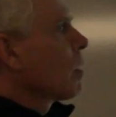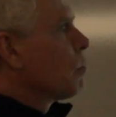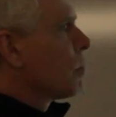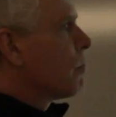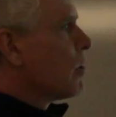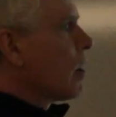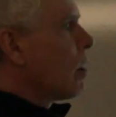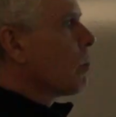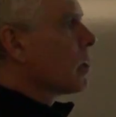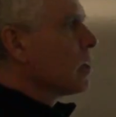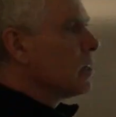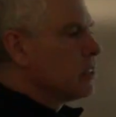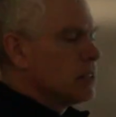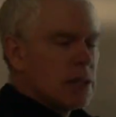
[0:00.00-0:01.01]
But for now, we're
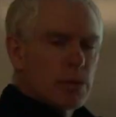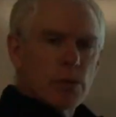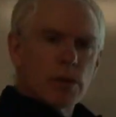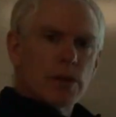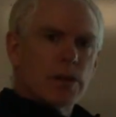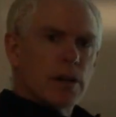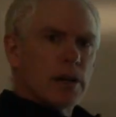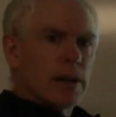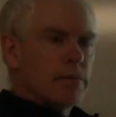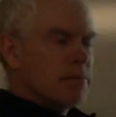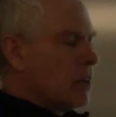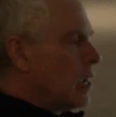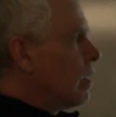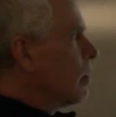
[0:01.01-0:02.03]
going to stick with
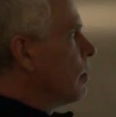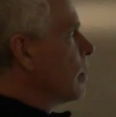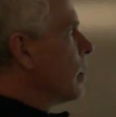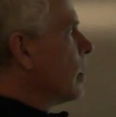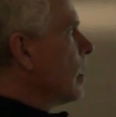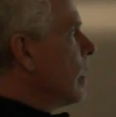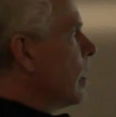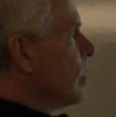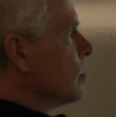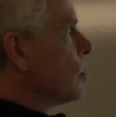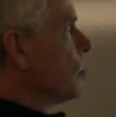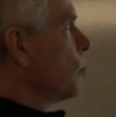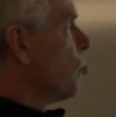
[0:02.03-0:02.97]
area and